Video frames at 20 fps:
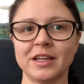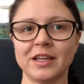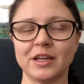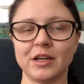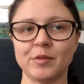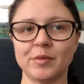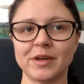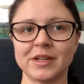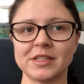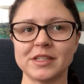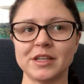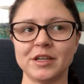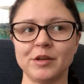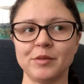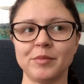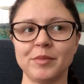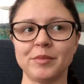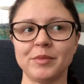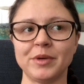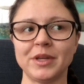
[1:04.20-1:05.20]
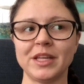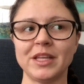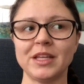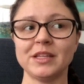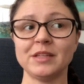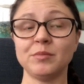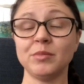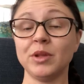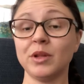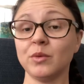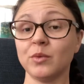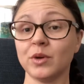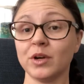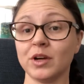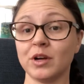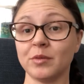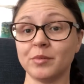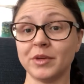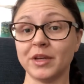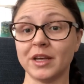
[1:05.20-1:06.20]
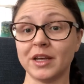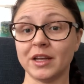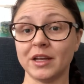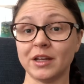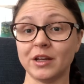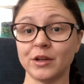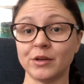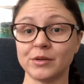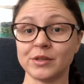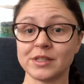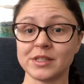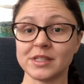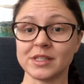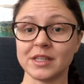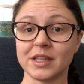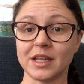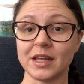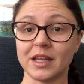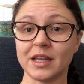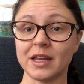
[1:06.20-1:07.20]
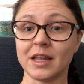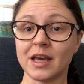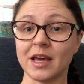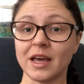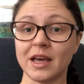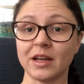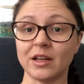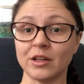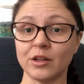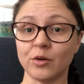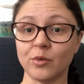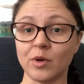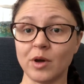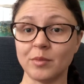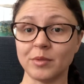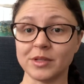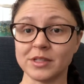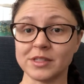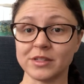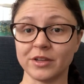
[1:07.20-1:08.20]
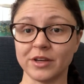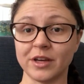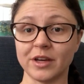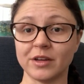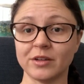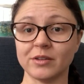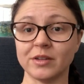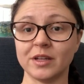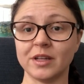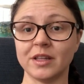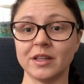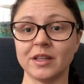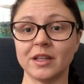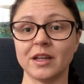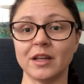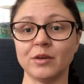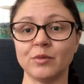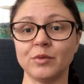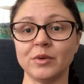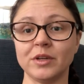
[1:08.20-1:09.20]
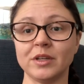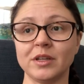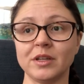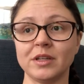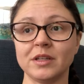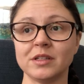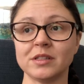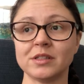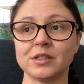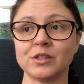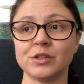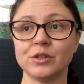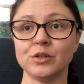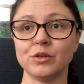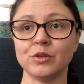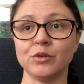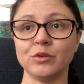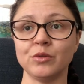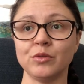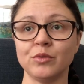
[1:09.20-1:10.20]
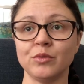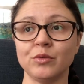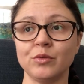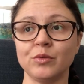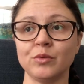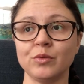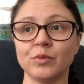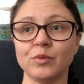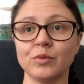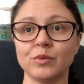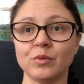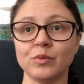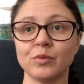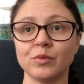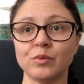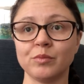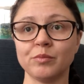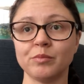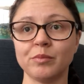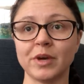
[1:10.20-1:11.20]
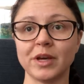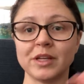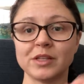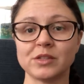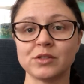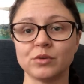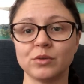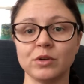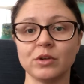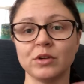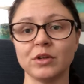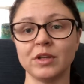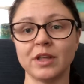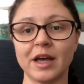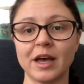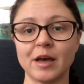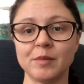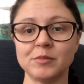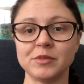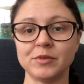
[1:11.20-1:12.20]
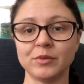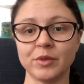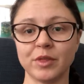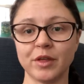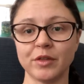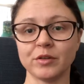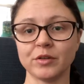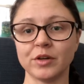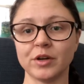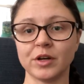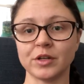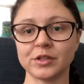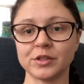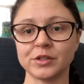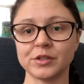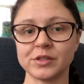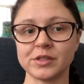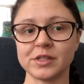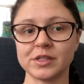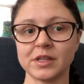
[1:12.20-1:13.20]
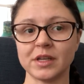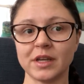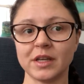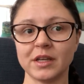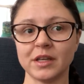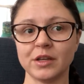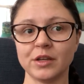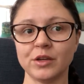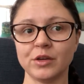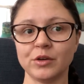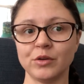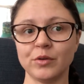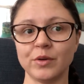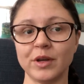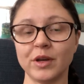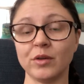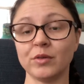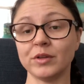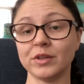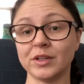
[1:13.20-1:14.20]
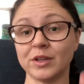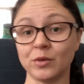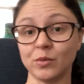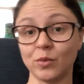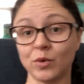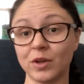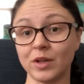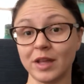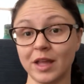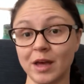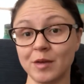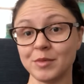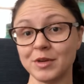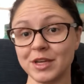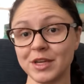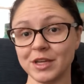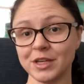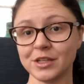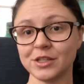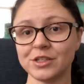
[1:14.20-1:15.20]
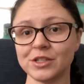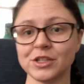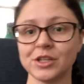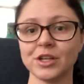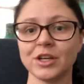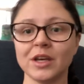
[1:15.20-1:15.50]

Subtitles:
I didn't go back to him, but he did blood work on me and I noticed that I had a low white blood cell count, and then I went to my historical labs with other doctors who had only done one lab each,